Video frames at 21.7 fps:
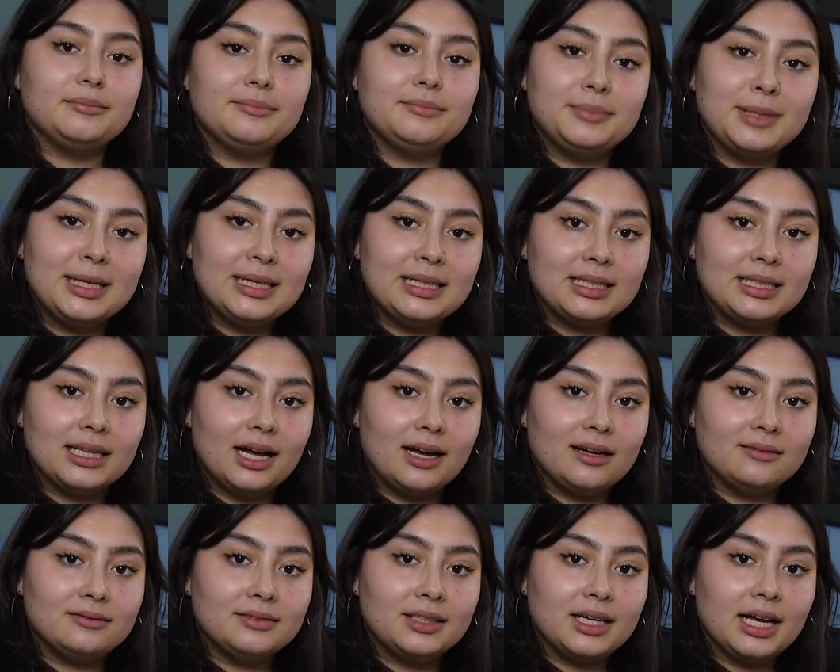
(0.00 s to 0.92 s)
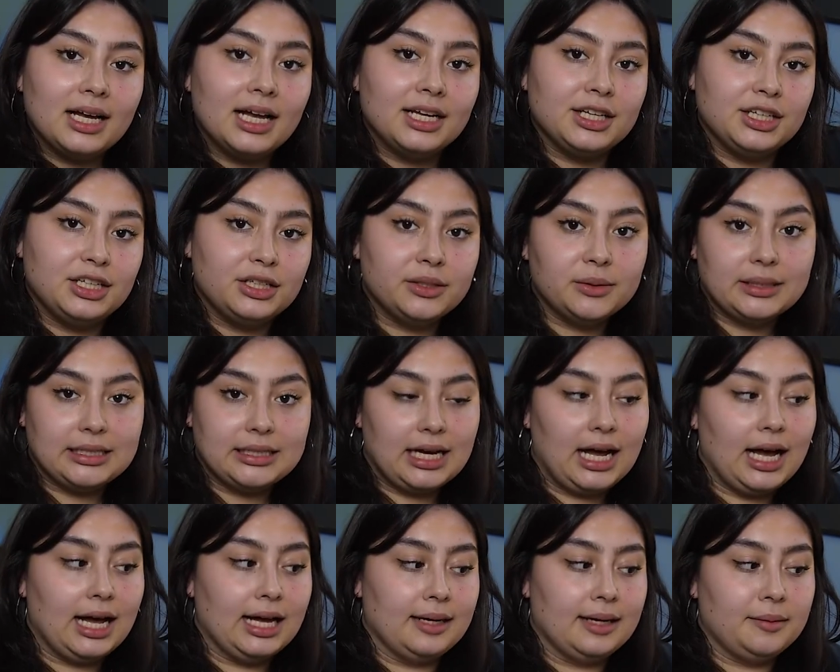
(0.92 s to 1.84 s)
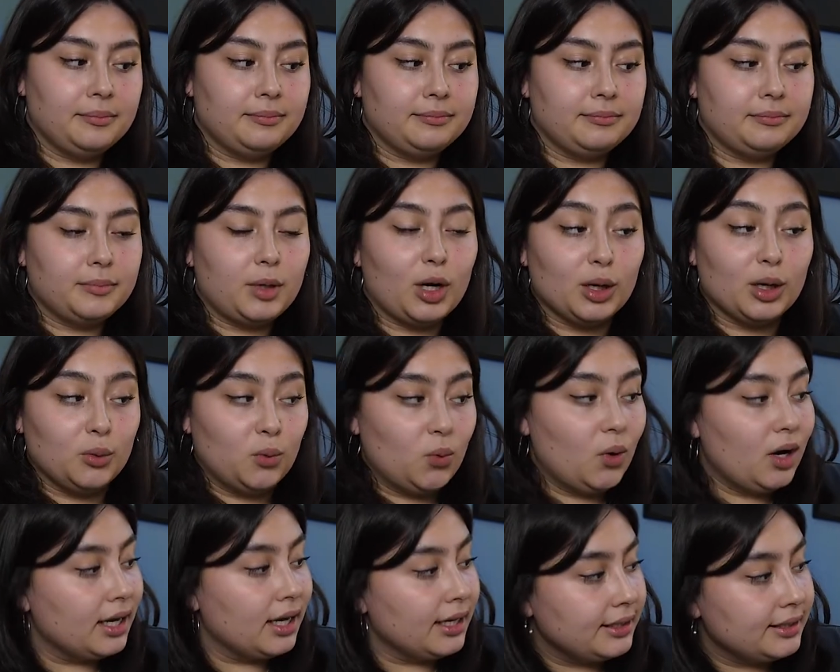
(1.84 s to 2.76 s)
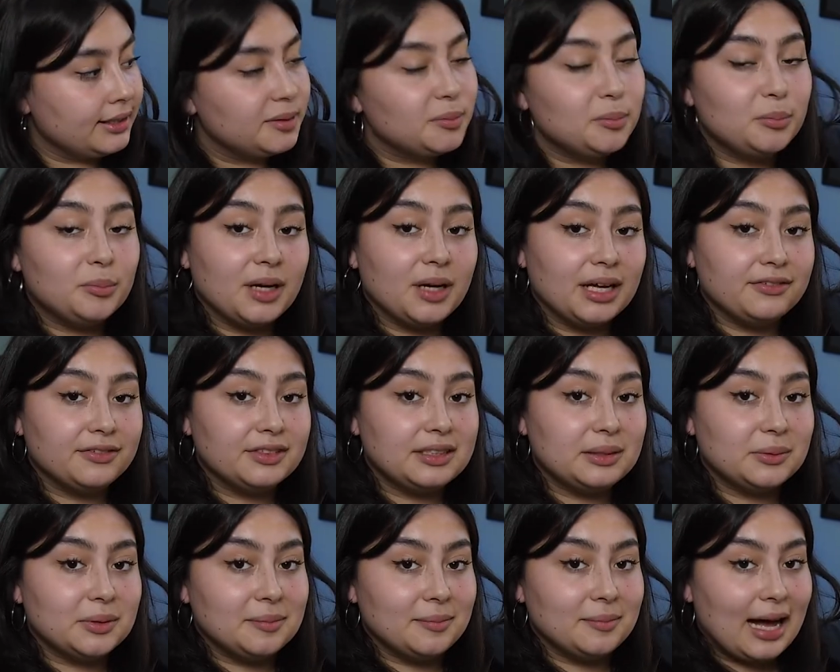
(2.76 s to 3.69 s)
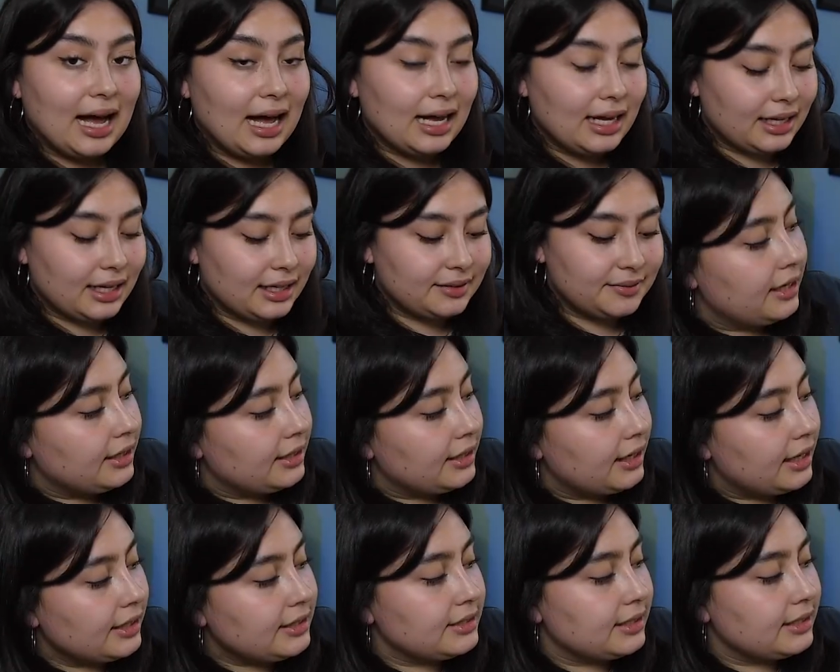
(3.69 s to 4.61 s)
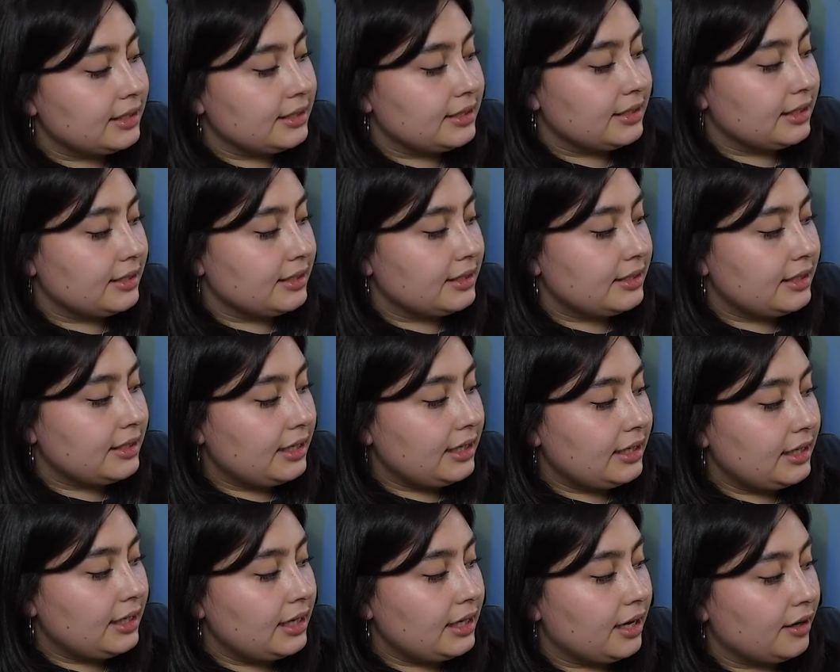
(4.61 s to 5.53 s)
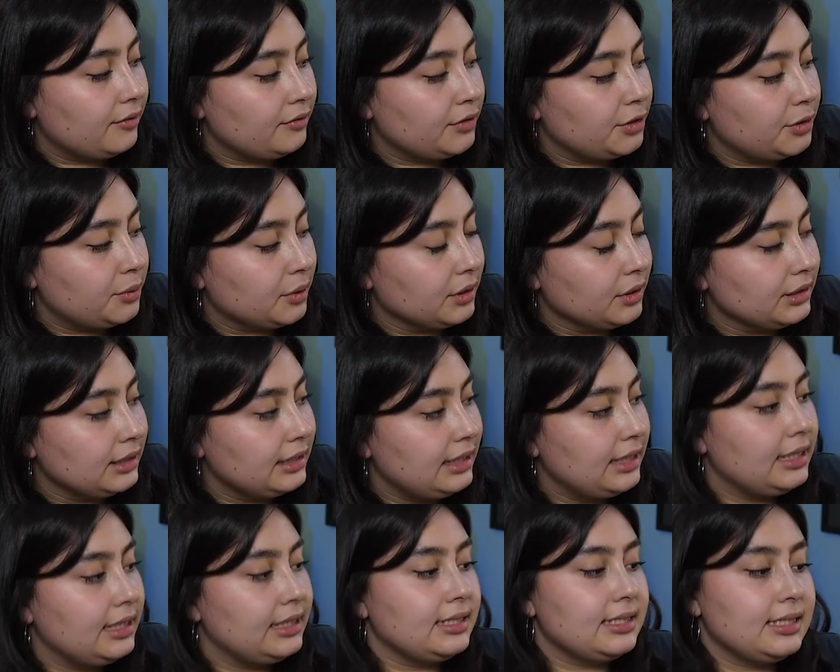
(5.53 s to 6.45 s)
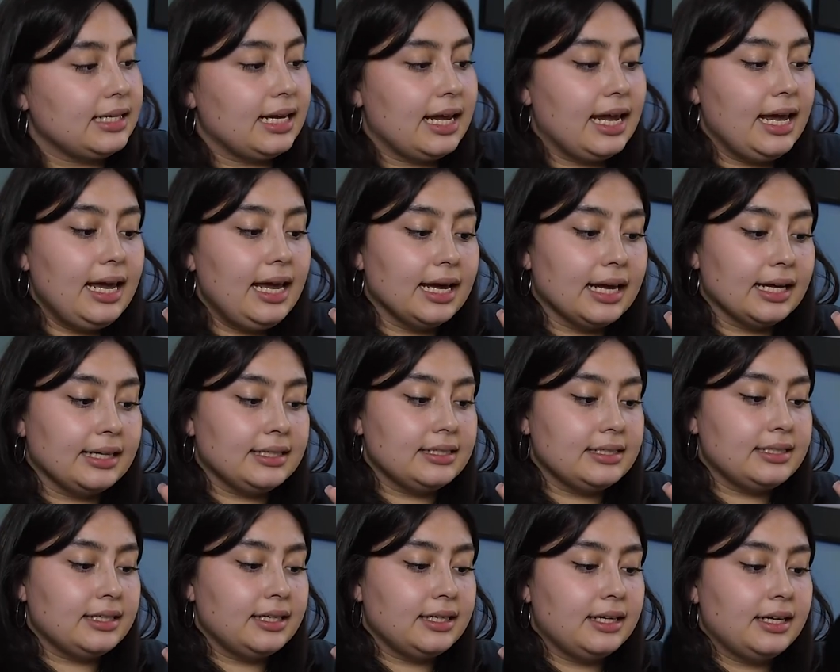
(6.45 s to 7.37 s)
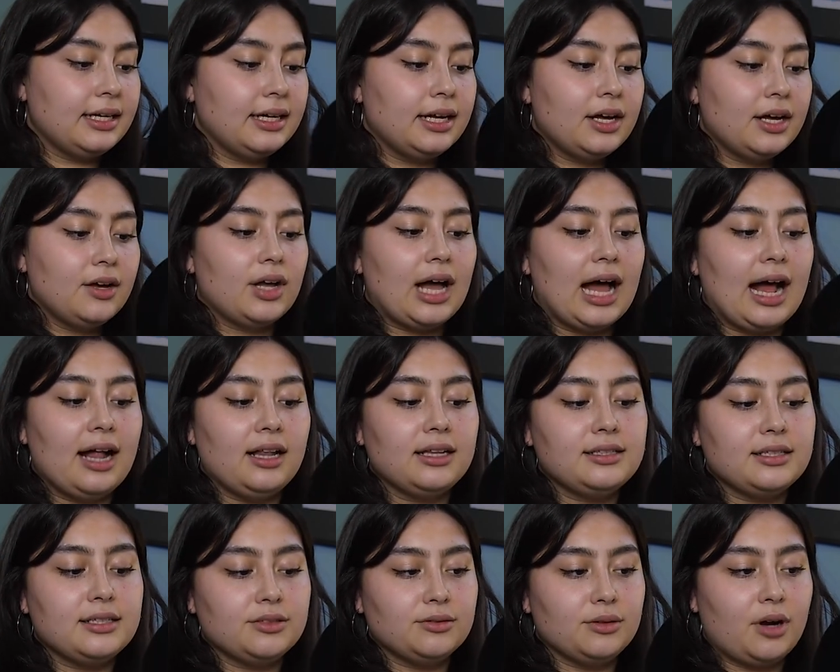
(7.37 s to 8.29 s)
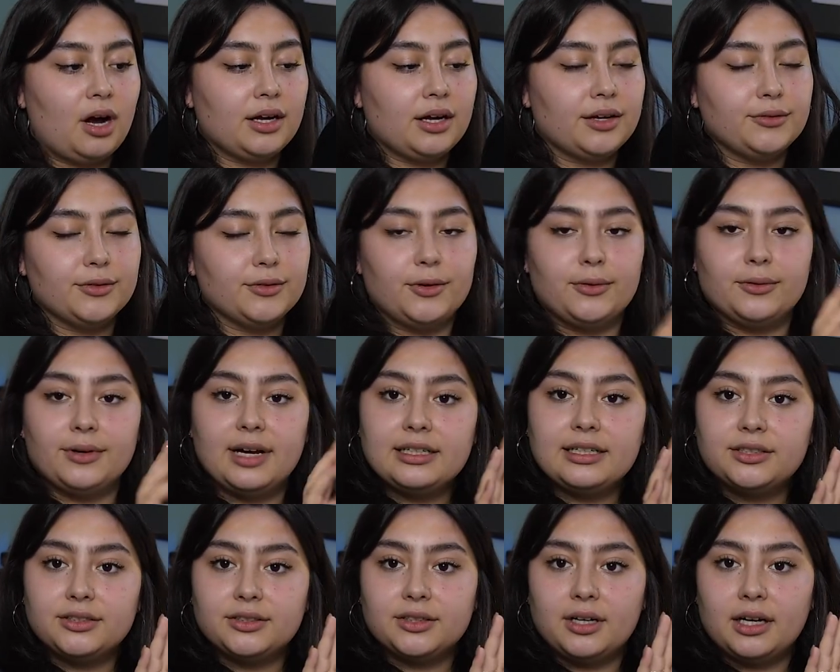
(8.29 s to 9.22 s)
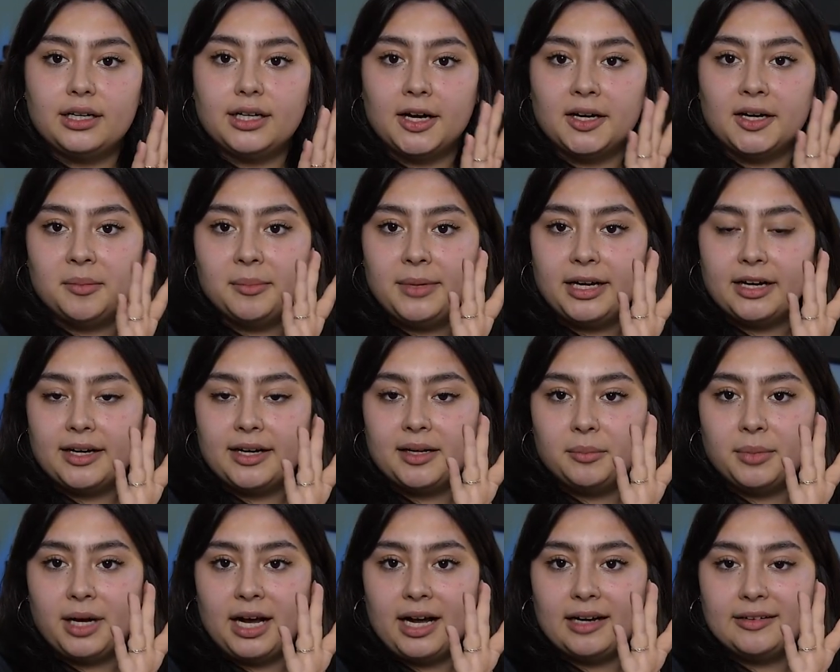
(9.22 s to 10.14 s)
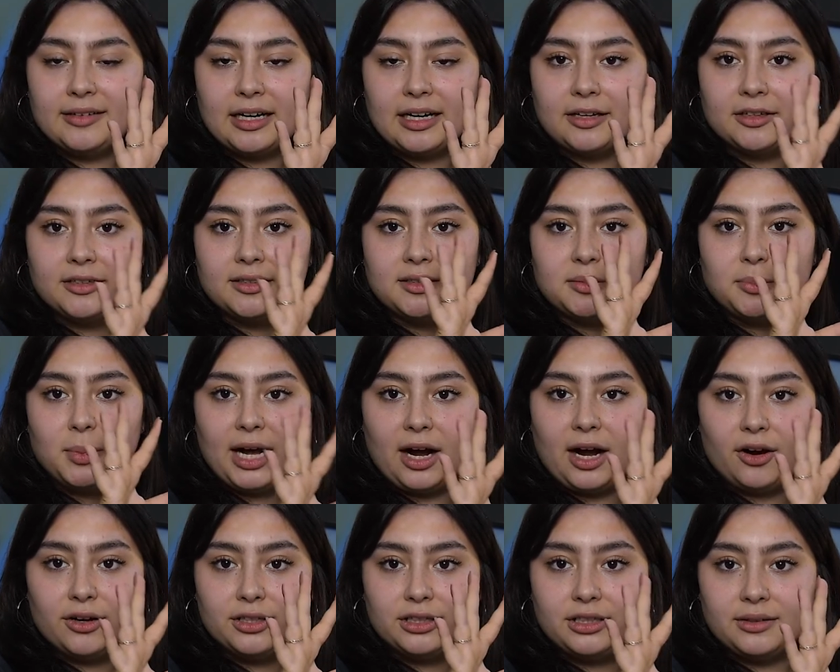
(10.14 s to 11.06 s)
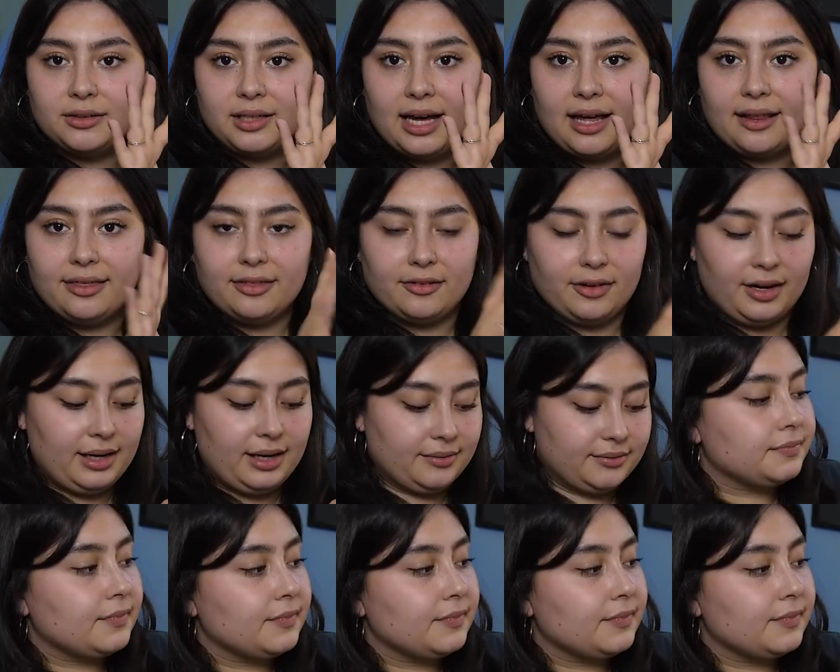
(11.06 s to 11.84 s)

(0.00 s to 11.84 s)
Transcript: Big Love and You and I Part One by Fleetwood Mac. Next is The City of New Orleans and Alice's Rock and Roll Restaurant on American Pie Records by Arlo Guthrie.